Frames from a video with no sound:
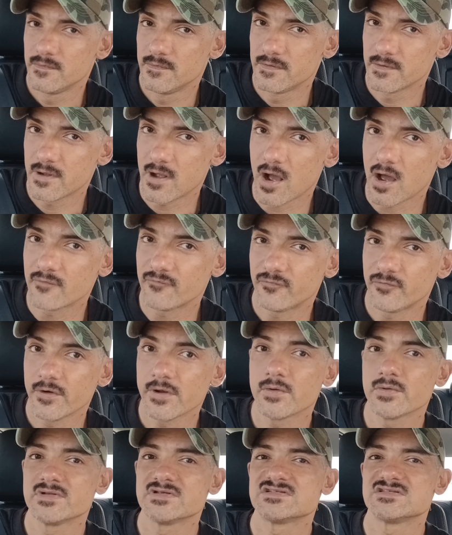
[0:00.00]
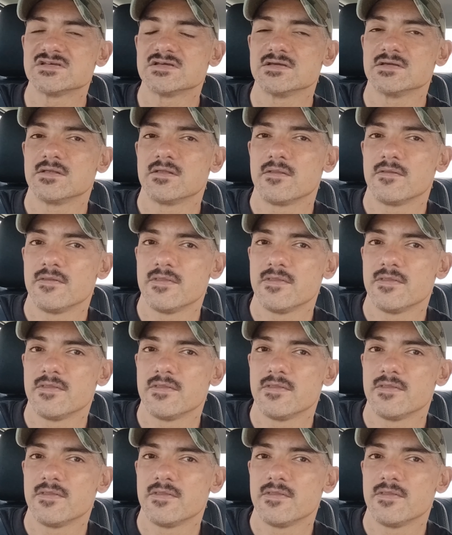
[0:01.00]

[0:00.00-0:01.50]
the God frequency,